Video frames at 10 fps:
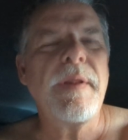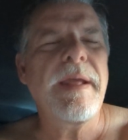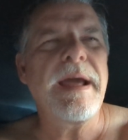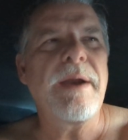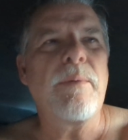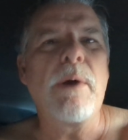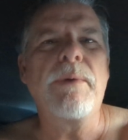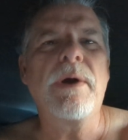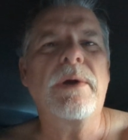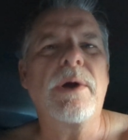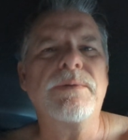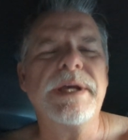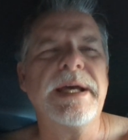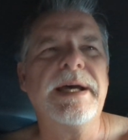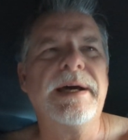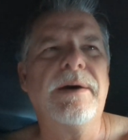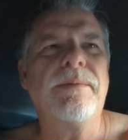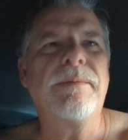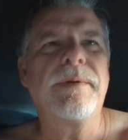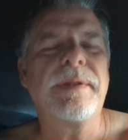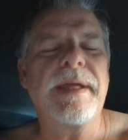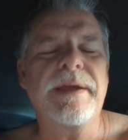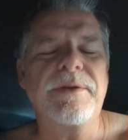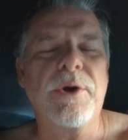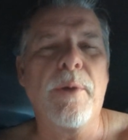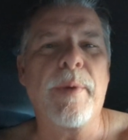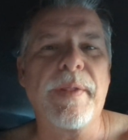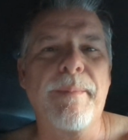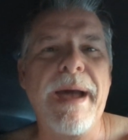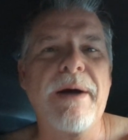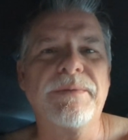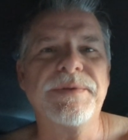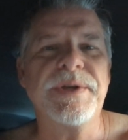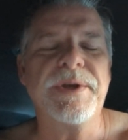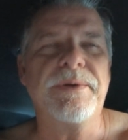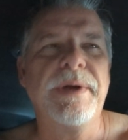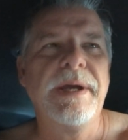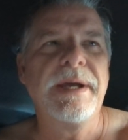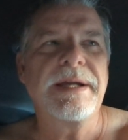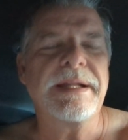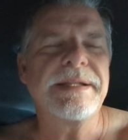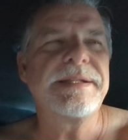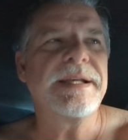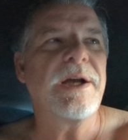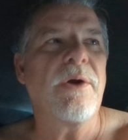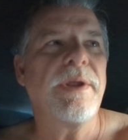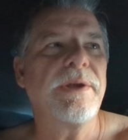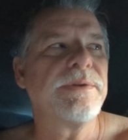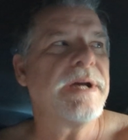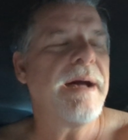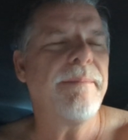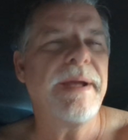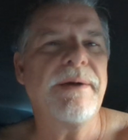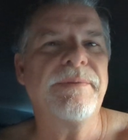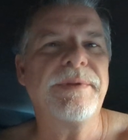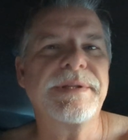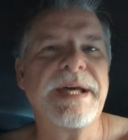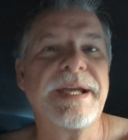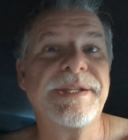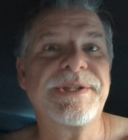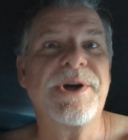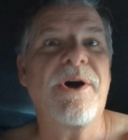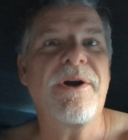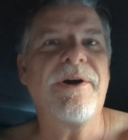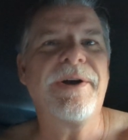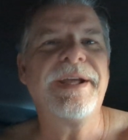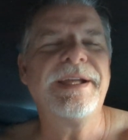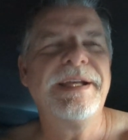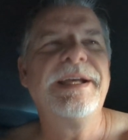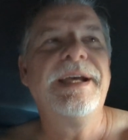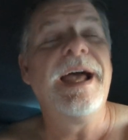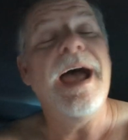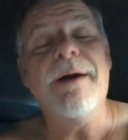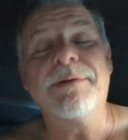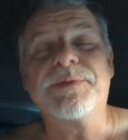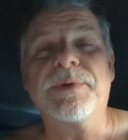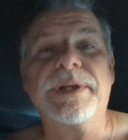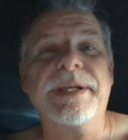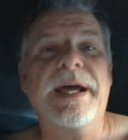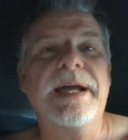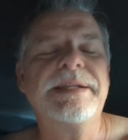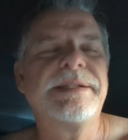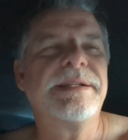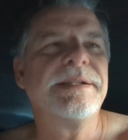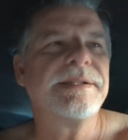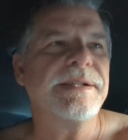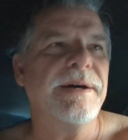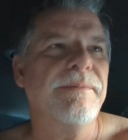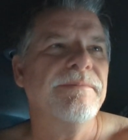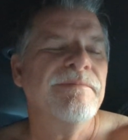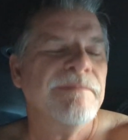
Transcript: they got a Roanoke Hotel. They can go up on the mountain too. Got this thing called Hilltop Mountain. It's got a star on it. That was really nice. So